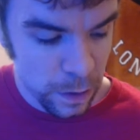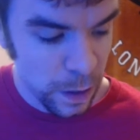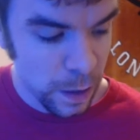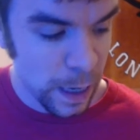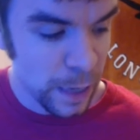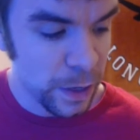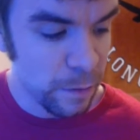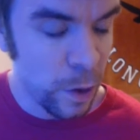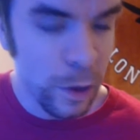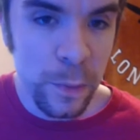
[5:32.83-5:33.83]
I think
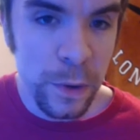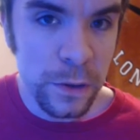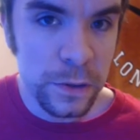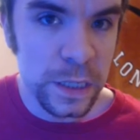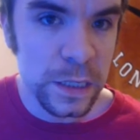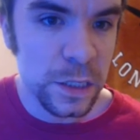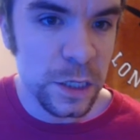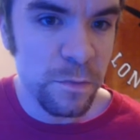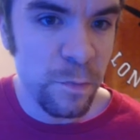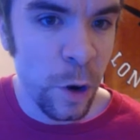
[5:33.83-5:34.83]
Mario Brothers is a
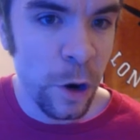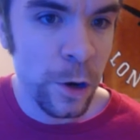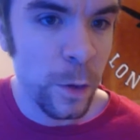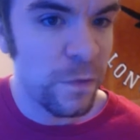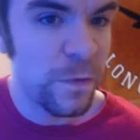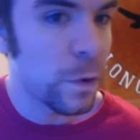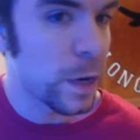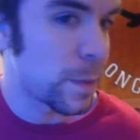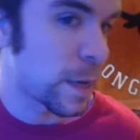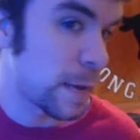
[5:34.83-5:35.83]
Mario before
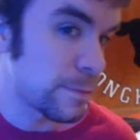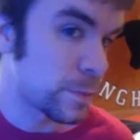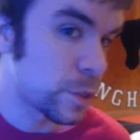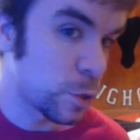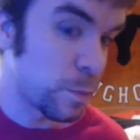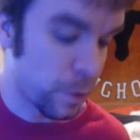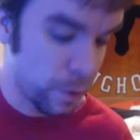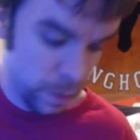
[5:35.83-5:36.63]
he became Super.